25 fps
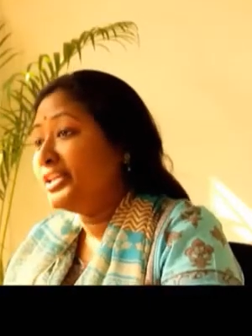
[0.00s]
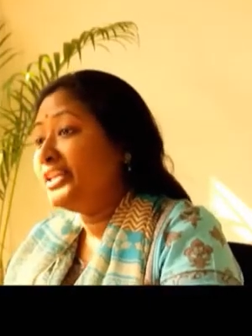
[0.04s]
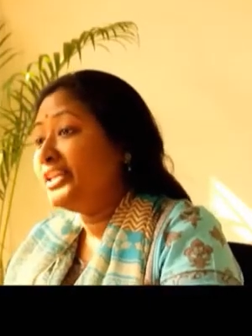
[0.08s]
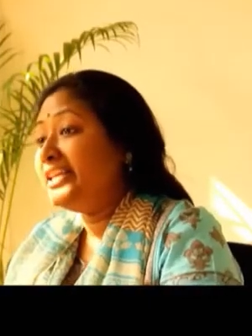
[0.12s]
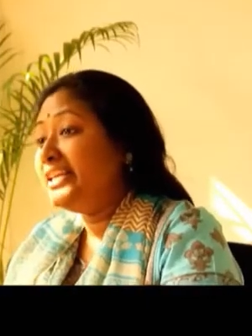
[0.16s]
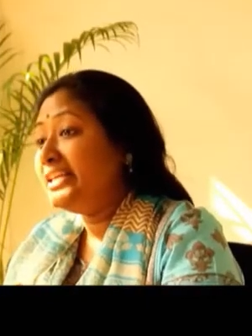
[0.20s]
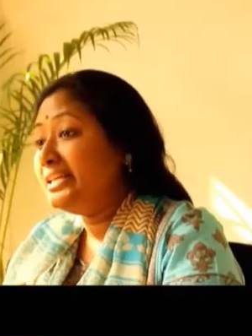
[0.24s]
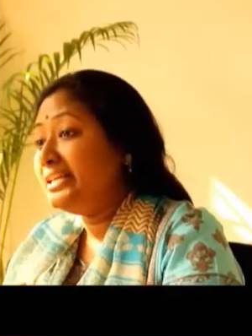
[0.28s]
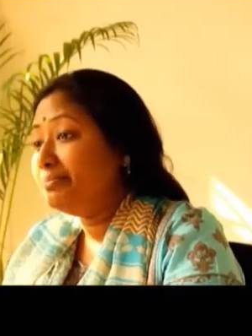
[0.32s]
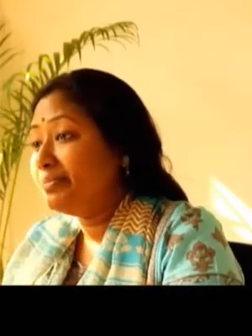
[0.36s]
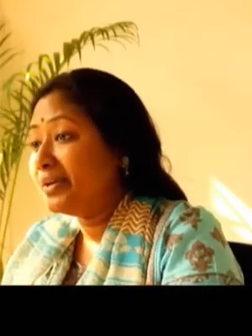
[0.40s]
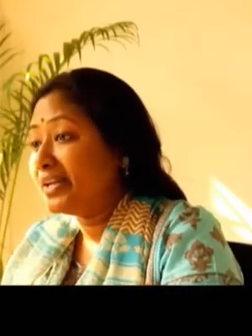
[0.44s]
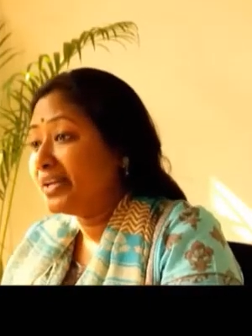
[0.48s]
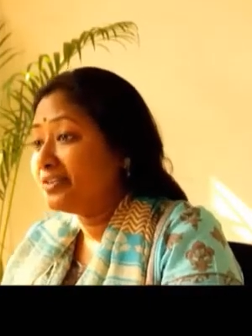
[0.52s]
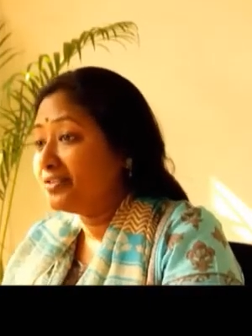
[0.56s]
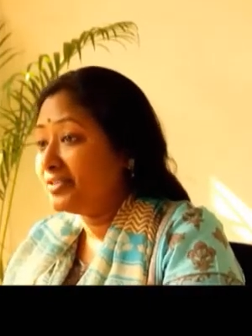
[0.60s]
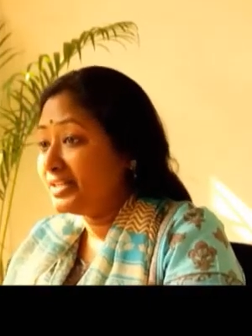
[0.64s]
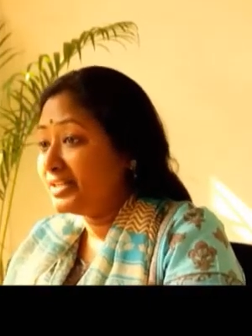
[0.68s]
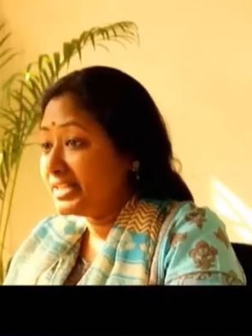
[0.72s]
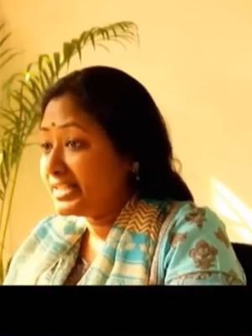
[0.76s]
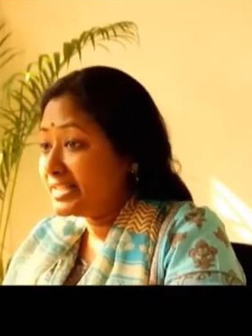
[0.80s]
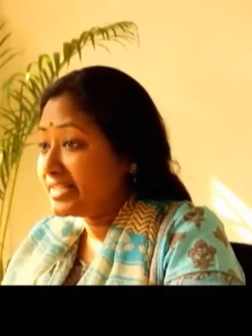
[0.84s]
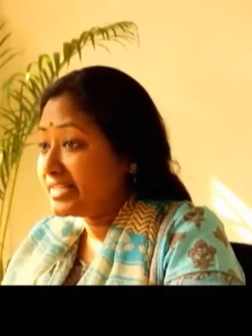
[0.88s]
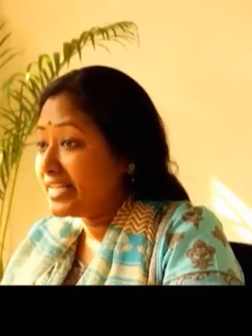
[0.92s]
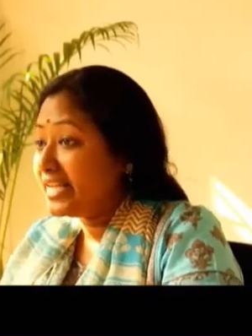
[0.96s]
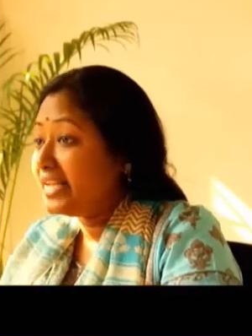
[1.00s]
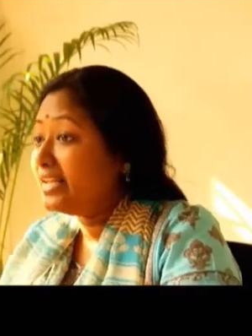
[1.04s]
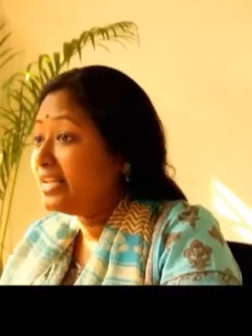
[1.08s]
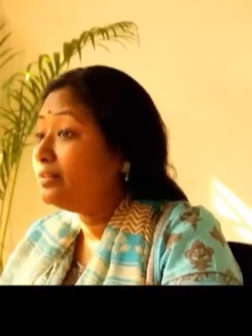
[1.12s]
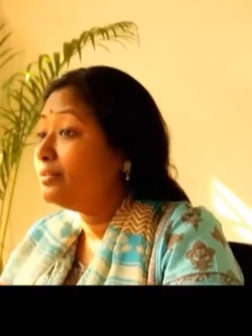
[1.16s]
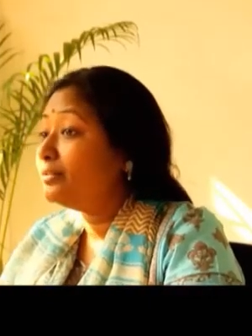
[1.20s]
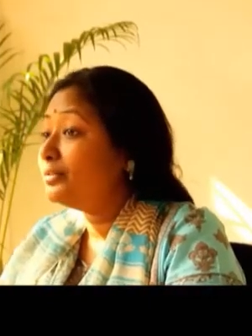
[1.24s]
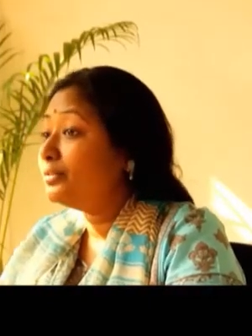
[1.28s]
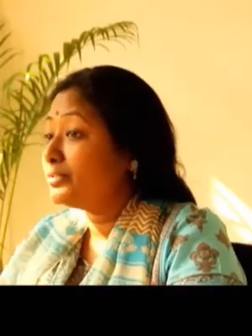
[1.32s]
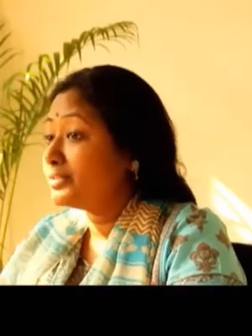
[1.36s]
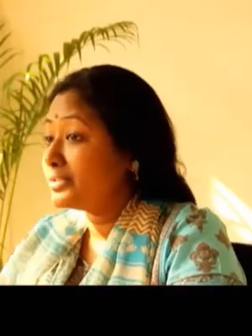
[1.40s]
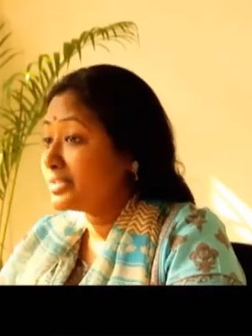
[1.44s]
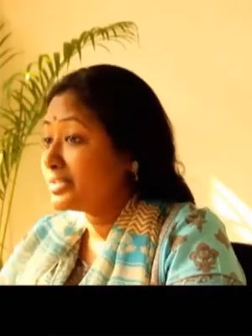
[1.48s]
keep and
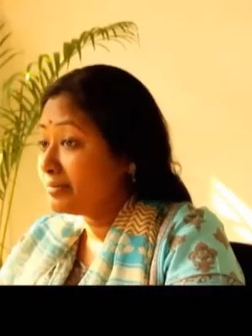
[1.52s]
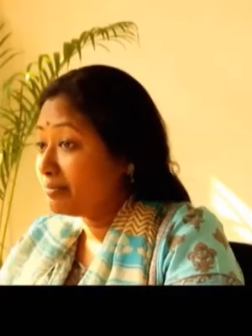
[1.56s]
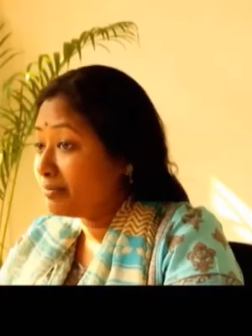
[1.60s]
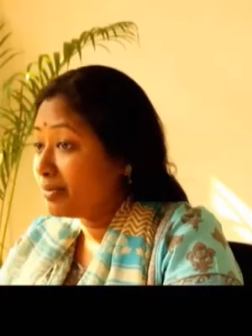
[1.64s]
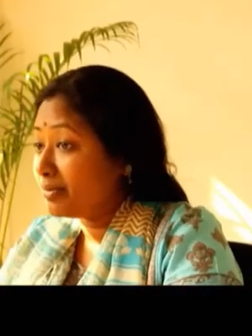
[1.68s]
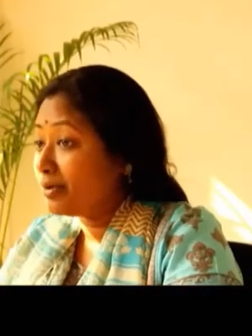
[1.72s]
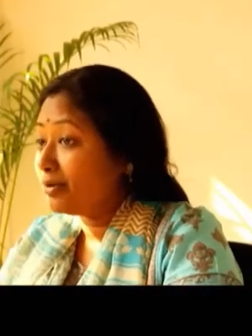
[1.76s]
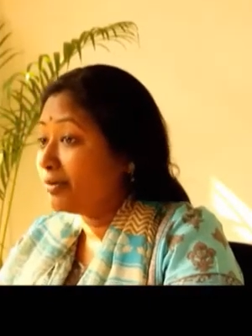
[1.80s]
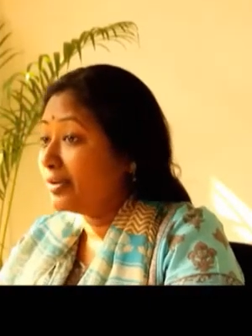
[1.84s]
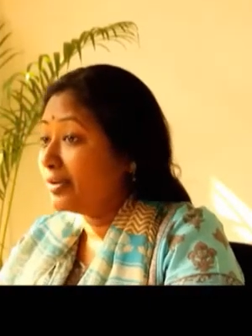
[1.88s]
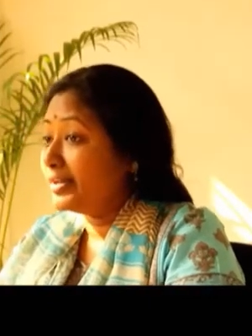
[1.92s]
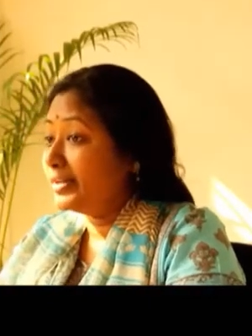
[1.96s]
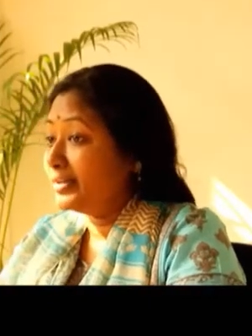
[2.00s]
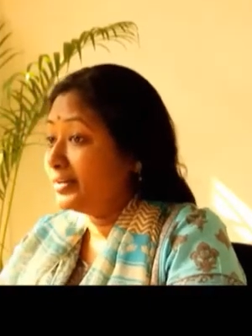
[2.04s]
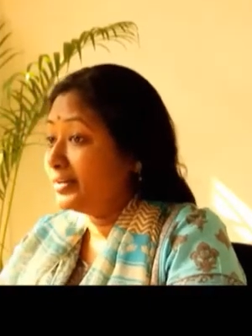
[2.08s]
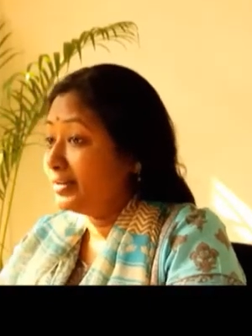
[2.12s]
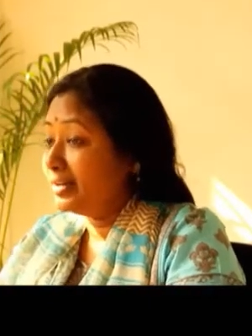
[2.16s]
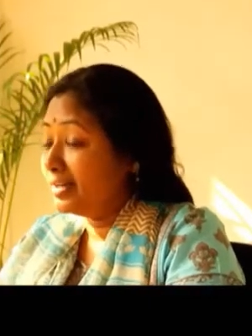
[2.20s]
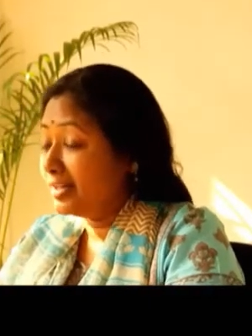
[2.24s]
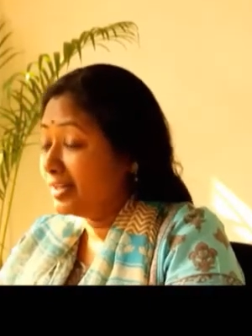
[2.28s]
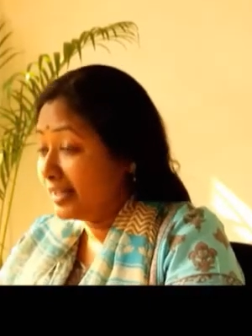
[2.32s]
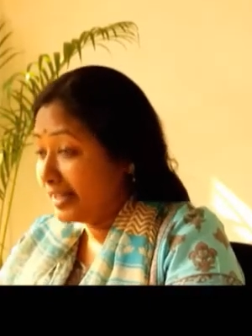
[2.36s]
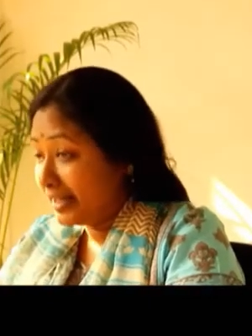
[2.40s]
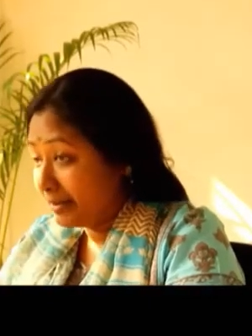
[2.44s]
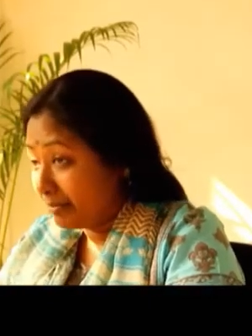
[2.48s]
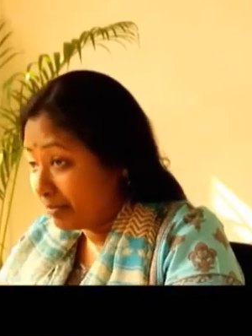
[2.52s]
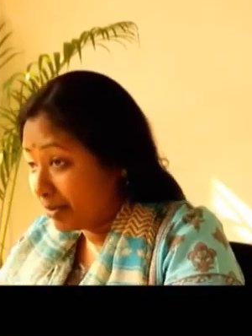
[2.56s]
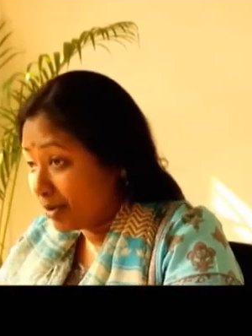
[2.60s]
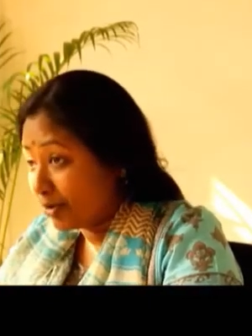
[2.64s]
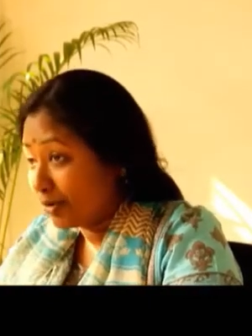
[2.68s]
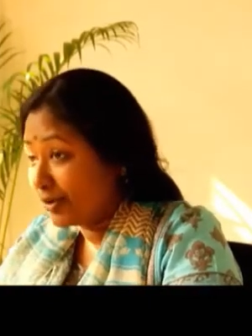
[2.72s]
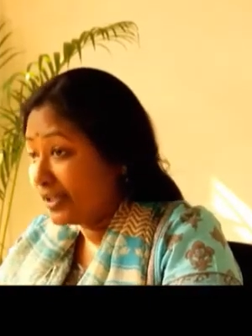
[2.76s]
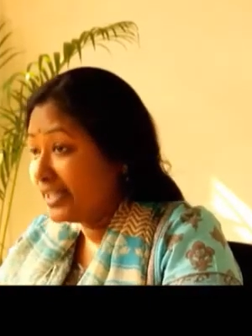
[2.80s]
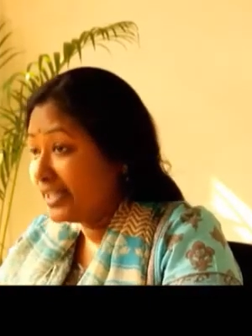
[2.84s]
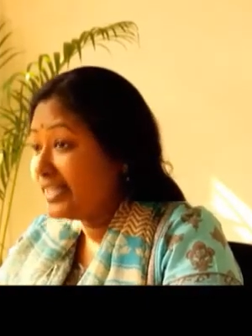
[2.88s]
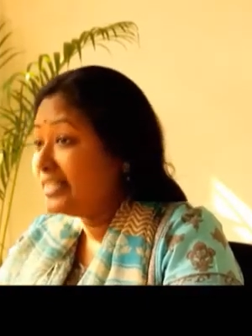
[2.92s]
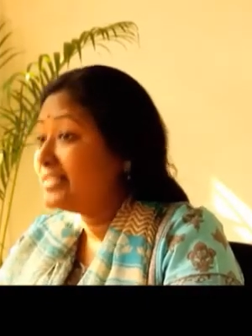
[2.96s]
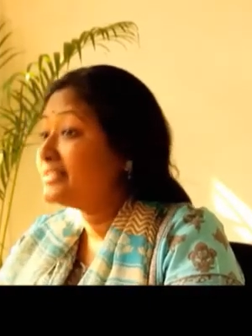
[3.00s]
retain those
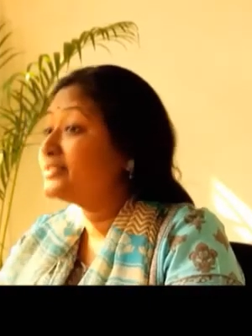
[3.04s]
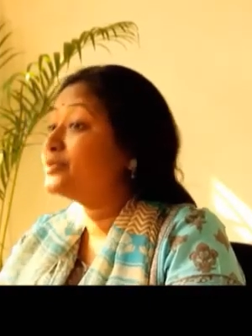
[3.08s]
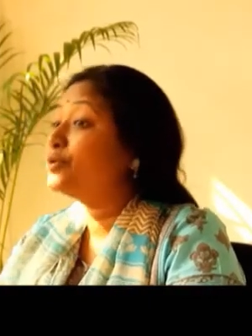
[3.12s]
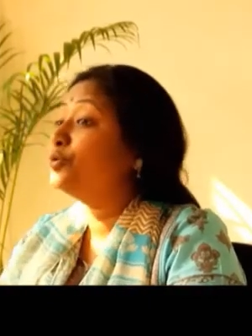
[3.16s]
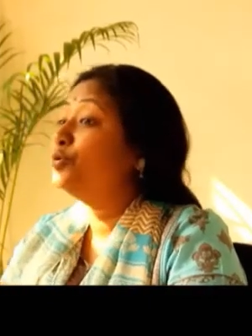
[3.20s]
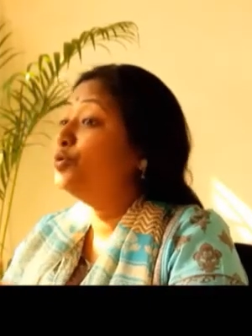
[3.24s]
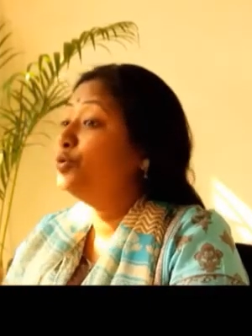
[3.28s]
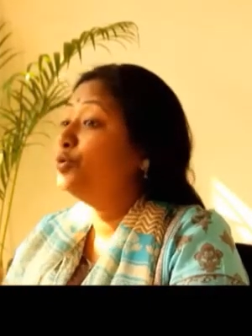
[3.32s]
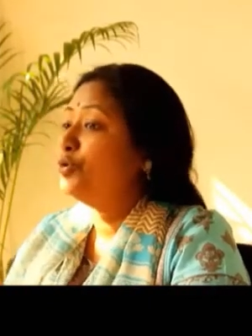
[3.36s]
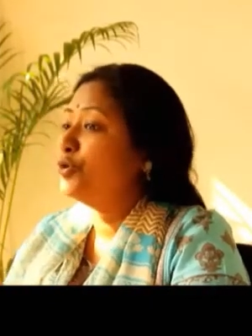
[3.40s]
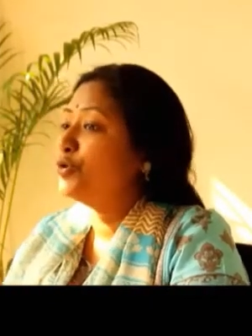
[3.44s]
employees who